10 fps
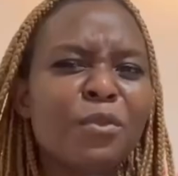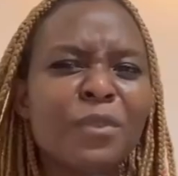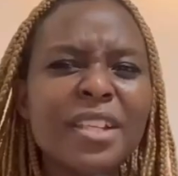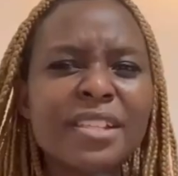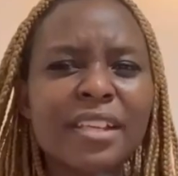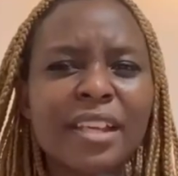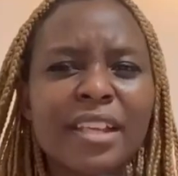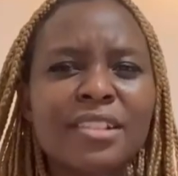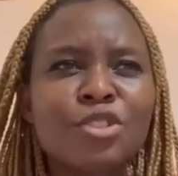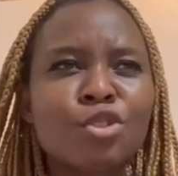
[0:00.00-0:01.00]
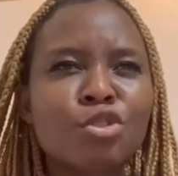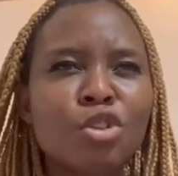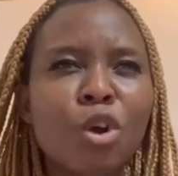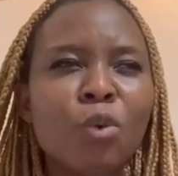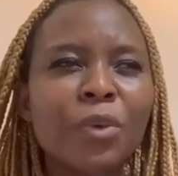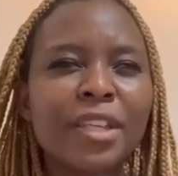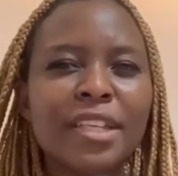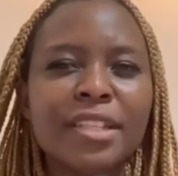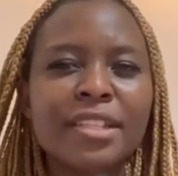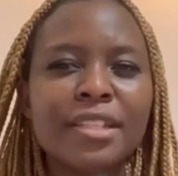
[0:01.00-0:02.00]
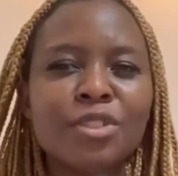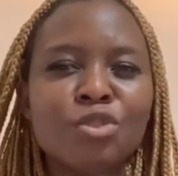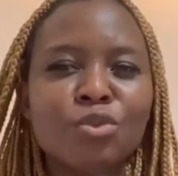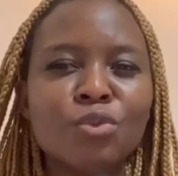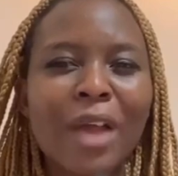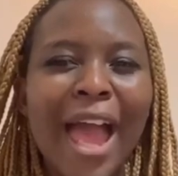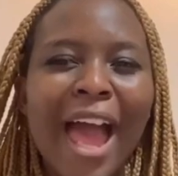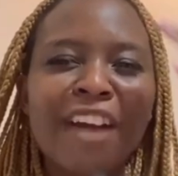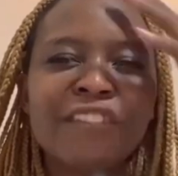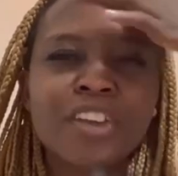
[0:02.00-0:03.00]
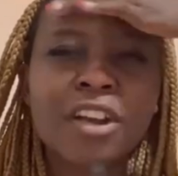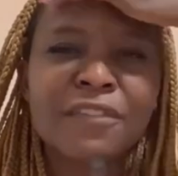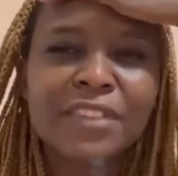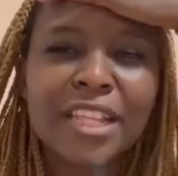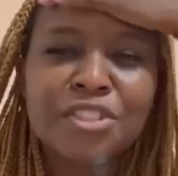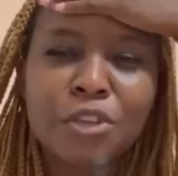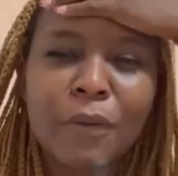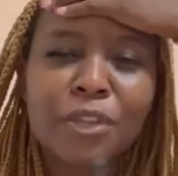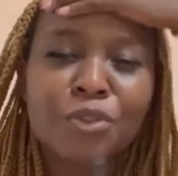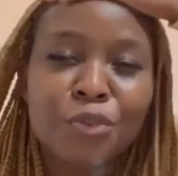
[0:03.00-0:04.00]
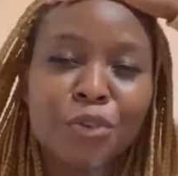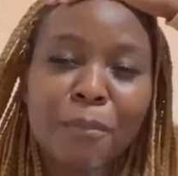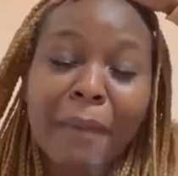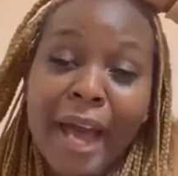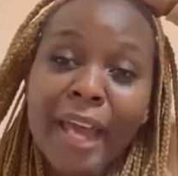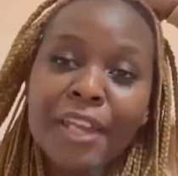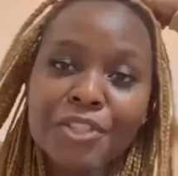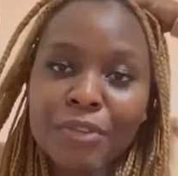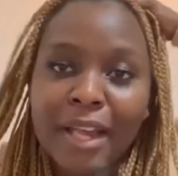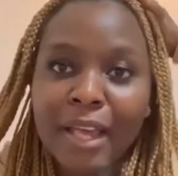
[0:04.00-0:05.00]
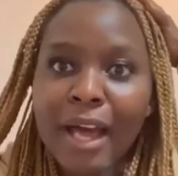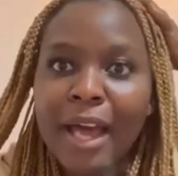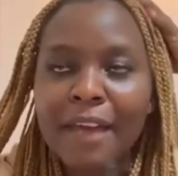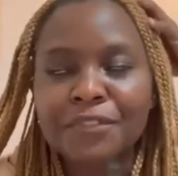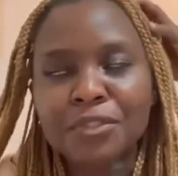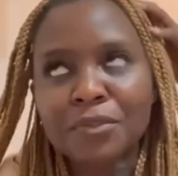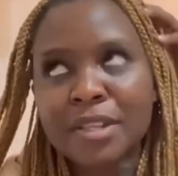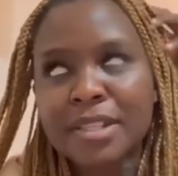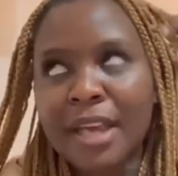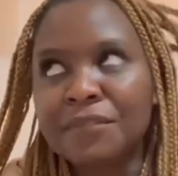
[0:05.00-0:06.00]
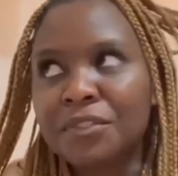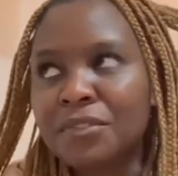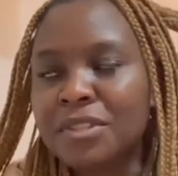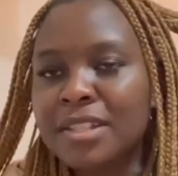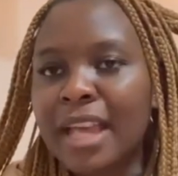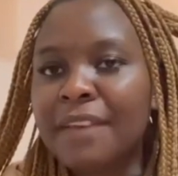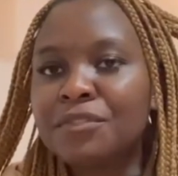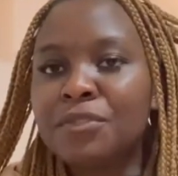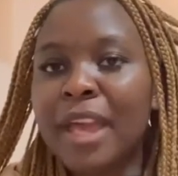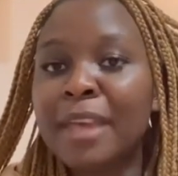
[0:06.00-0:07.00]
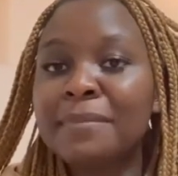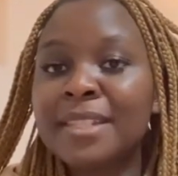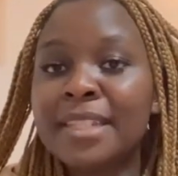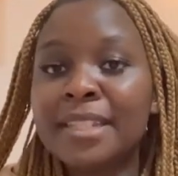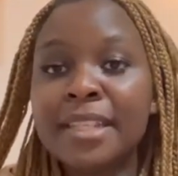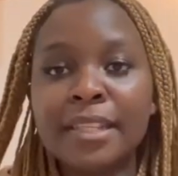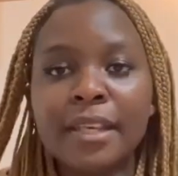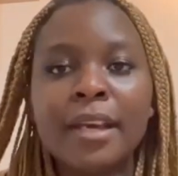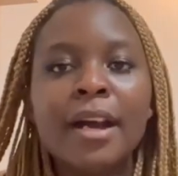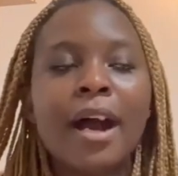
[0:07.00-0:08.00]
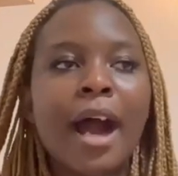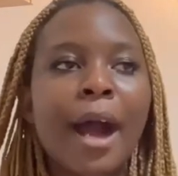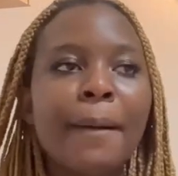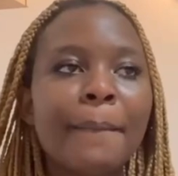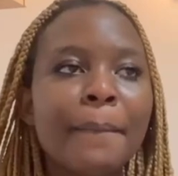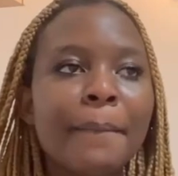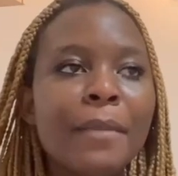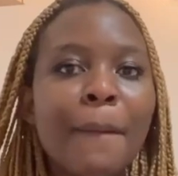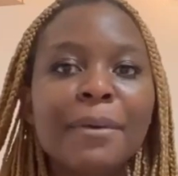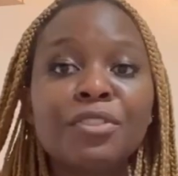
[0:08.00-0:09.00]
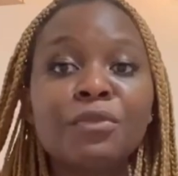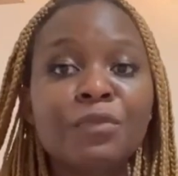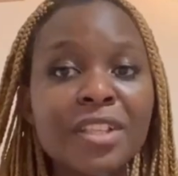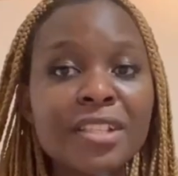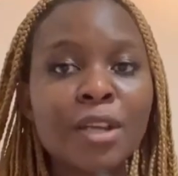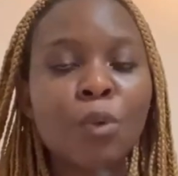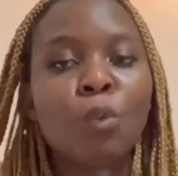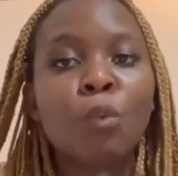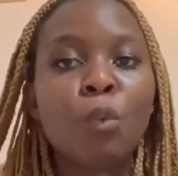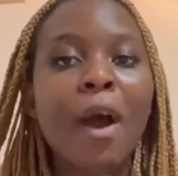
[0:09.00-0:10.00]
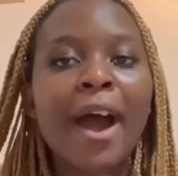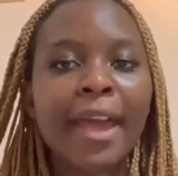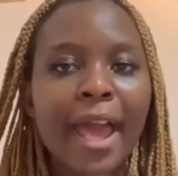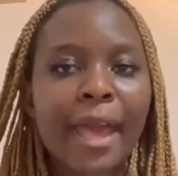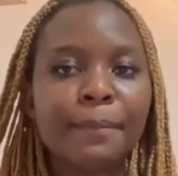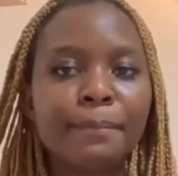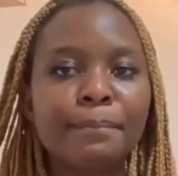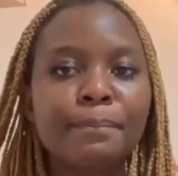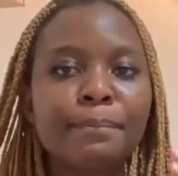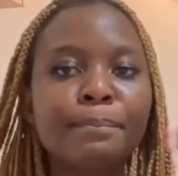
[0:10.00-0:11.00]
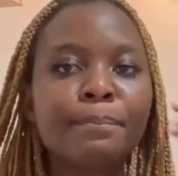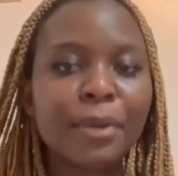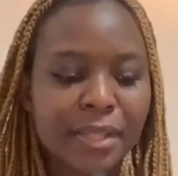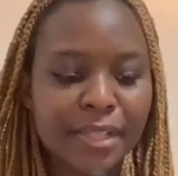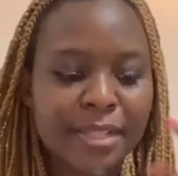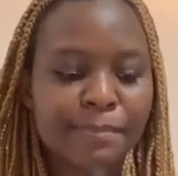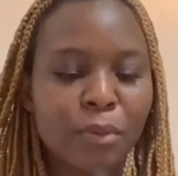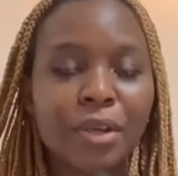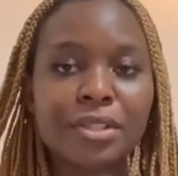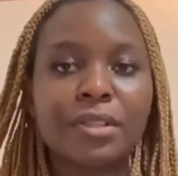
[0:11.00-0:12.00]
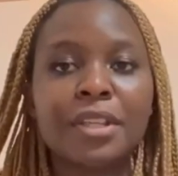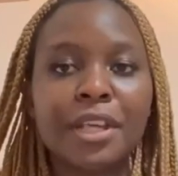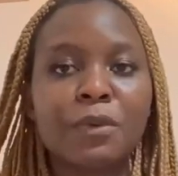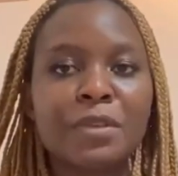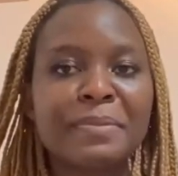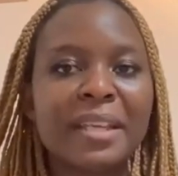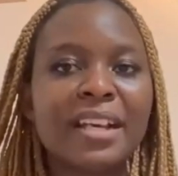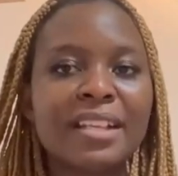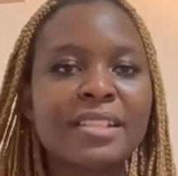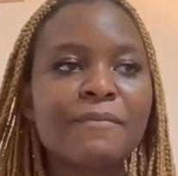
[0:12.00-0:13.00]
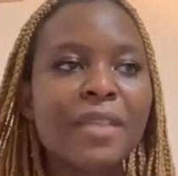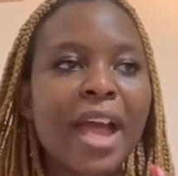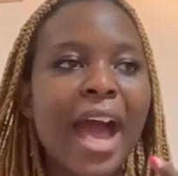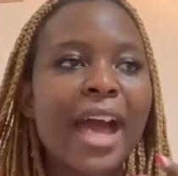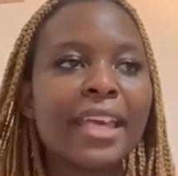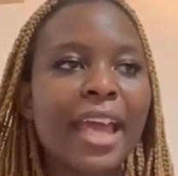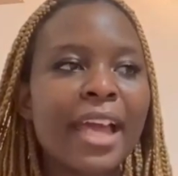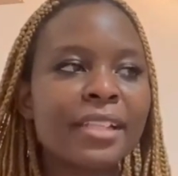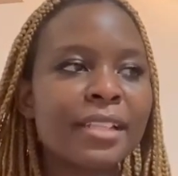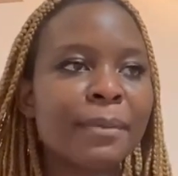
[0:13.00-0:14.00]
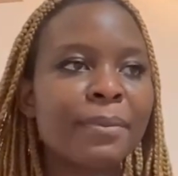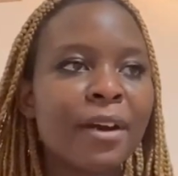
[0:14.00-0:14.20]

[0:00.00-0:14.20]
reason, it's so easy to have a lot of things going through your mind. You're like, I have to do this, I have to do this, I have to do A, B, C, D. But the reason why I put this point in here was because I ended up